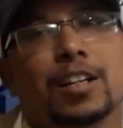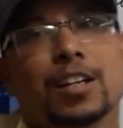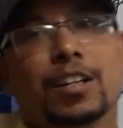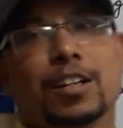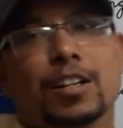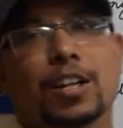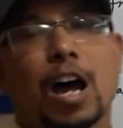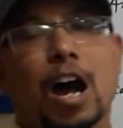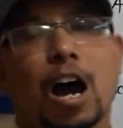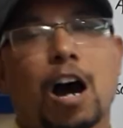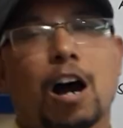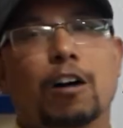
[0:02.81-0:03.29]

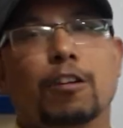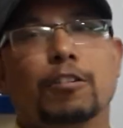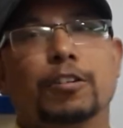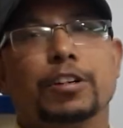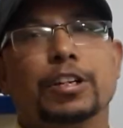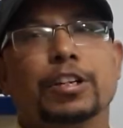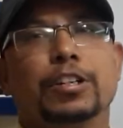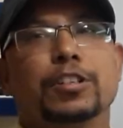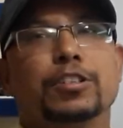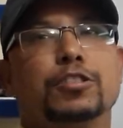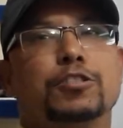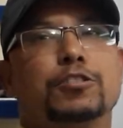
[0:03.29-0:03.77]
Now
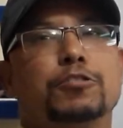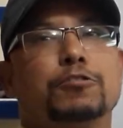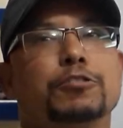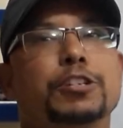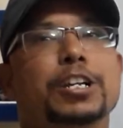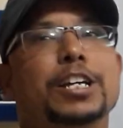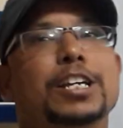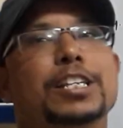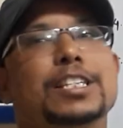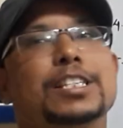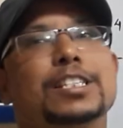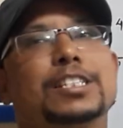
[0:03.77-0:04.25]
in
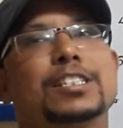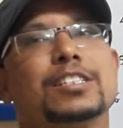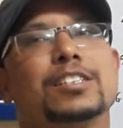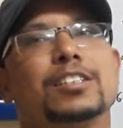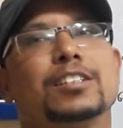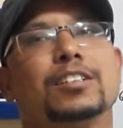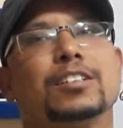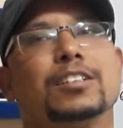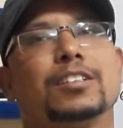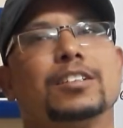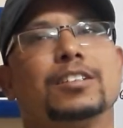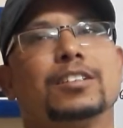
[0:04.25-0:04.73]
today's
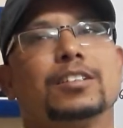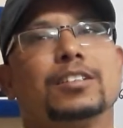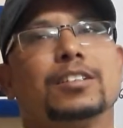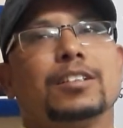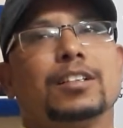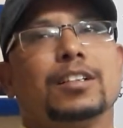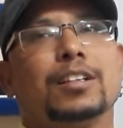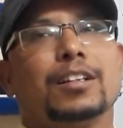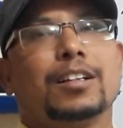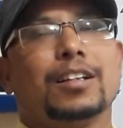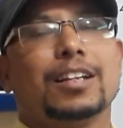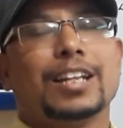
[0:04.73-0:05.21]

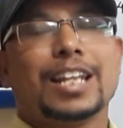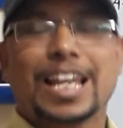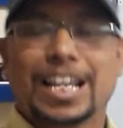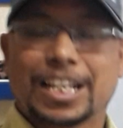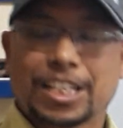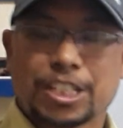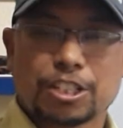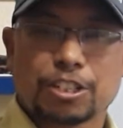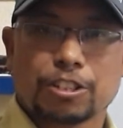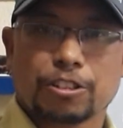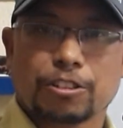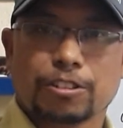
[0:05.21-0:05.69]

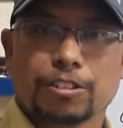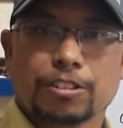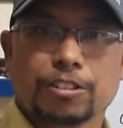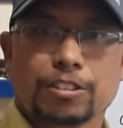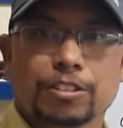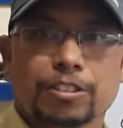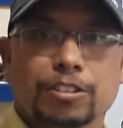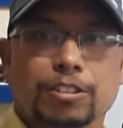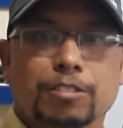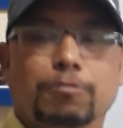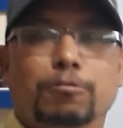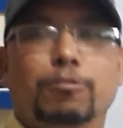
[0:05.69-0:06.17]
lecture
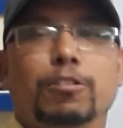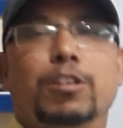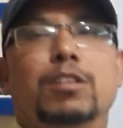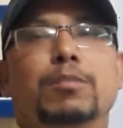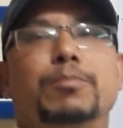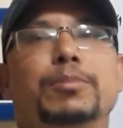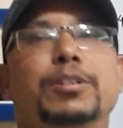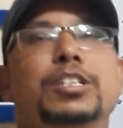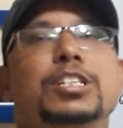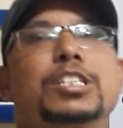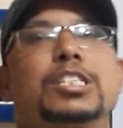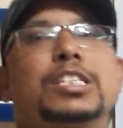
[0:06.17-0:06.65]
we will
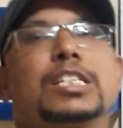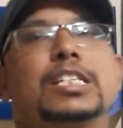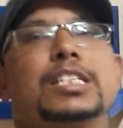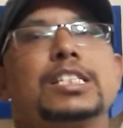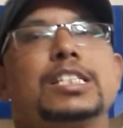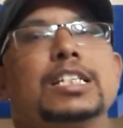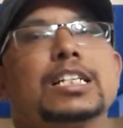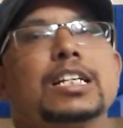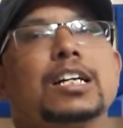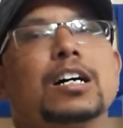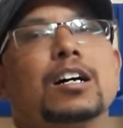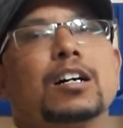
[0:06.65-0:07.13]
be
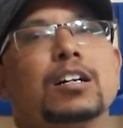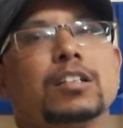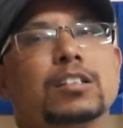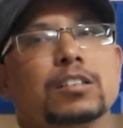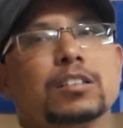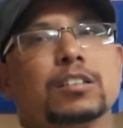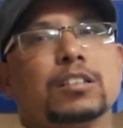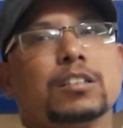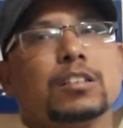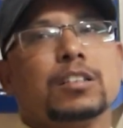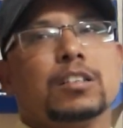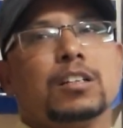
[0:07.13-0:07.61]
discussing
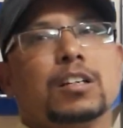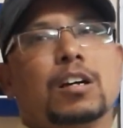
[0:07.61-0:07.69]
on